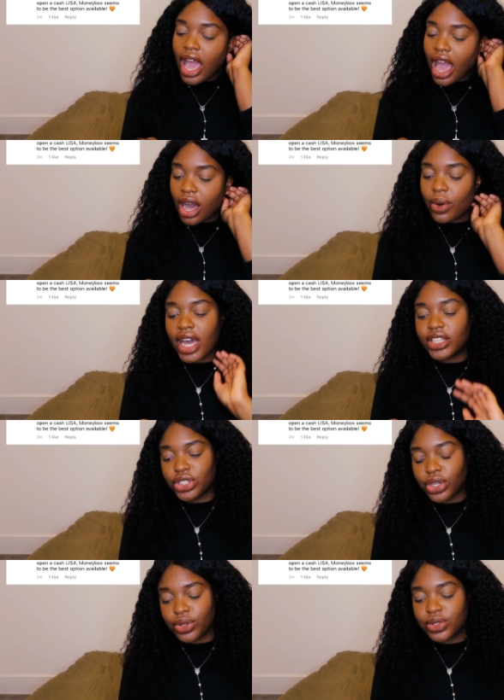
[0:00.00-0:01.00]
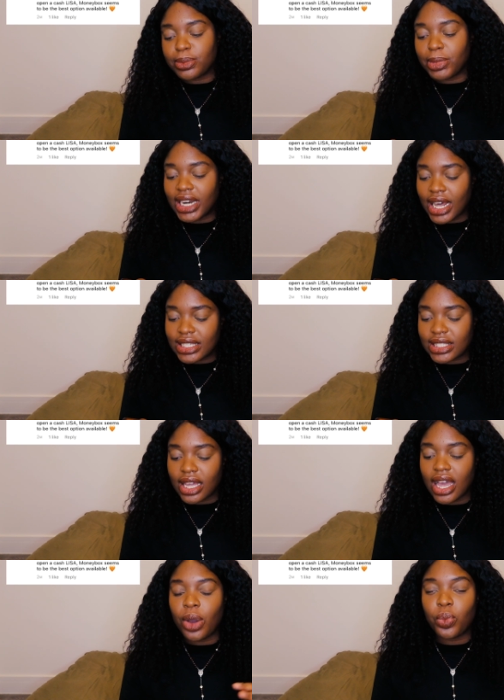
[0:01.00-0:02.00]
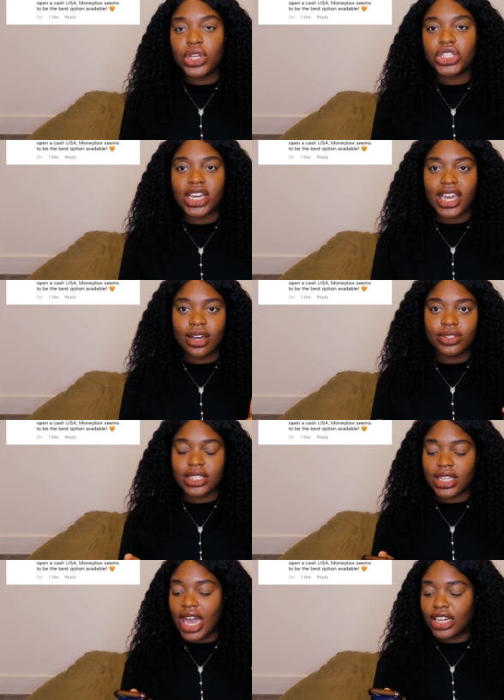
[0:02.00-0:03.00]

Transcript: how I chose my LISA and which account